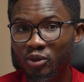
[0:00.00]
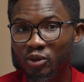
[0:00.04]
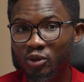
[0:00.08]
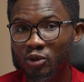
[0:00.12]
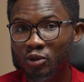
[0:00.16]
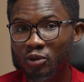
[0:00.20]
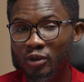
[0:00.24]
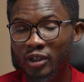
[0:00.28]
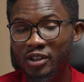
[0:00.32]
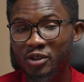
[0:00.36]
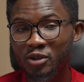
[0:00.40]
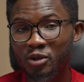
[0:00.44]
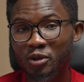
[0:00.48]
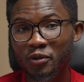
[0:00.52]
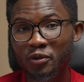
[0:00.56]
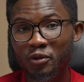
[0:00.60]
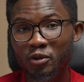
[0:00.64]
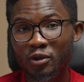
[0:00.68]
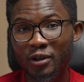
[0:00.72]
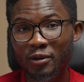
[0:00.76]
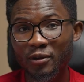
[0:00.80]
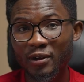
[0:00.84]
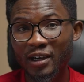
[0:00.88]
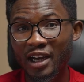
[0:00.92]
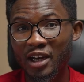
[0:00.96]
what
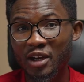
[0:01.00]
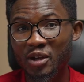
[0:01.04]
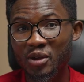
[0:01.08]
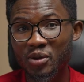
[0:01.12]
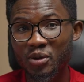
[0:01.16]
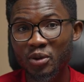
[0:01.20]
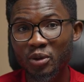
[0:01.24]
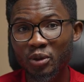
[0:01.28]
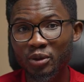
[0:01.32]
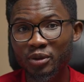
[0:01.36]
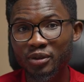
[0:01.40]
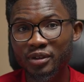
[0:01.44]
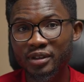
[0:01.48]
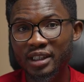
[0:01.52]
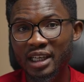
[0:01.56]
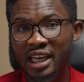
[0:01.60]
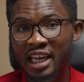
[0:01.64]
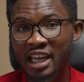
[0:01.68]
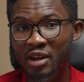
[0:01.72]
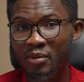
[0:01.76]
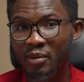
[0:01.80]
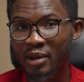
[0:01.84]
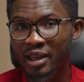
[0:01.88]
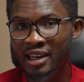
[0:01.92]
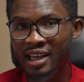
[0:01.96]
software you can use
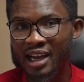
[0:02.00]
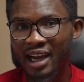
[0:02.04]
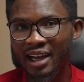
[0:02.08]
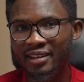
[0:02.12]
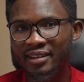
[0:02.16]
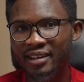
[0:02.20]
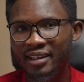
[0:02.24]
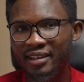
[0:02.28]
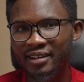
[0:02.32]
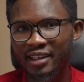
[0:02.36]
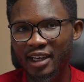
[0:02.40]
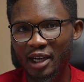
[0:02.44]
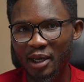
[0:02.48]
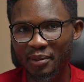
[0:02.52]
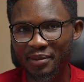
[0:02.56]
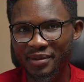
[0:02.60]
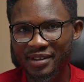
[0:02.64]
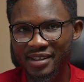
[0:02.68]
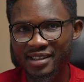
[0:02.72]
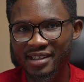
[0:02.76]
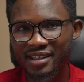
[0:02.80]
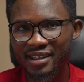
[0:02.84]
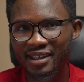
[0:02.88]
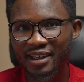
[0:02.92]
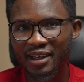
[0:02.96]
and many other
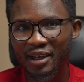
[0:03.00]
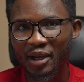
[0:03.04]
doubts.